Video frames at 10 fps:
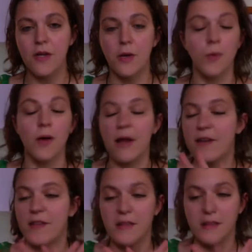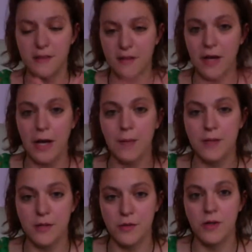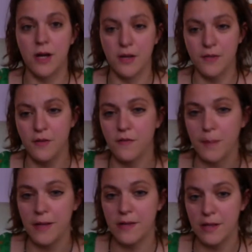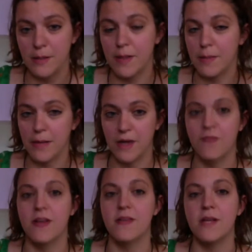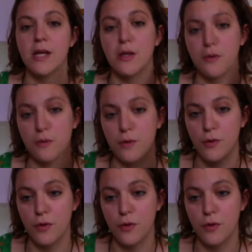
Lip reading: or anything that's ever happened in your life, you've basically been manifesting it through your